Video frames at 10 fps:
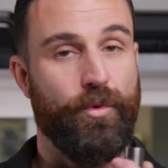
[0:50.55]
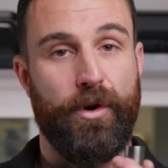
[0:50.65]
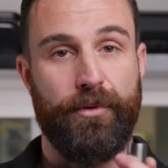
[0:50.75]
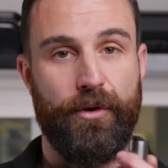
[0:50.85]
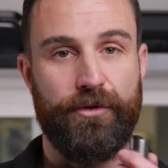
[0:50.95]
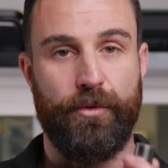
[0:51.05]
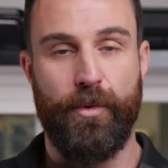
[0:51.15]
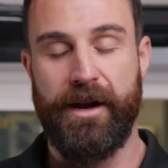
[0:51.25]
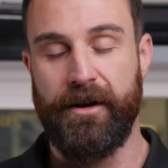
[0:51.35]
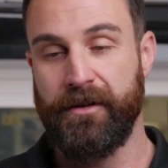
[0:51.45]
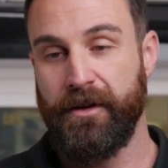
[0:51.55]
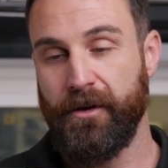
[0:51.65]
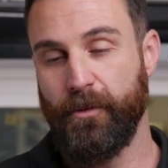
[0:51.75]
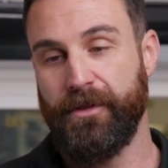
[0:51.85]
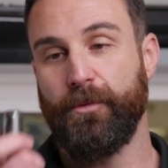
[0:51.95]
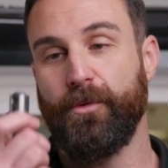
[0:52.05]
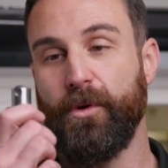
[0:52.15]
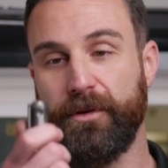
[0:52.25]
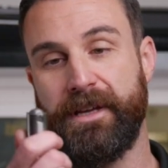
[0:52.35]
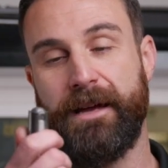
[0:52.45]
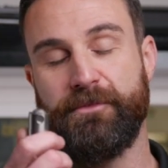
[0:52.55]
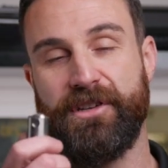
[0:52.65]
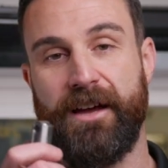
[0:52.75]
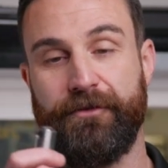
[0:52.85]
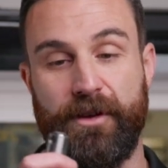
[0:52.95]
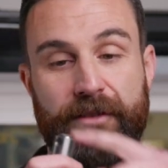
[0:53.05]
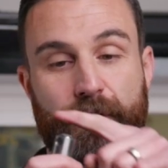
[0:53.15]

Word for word: is more prone to wear. With a roller camshaft, you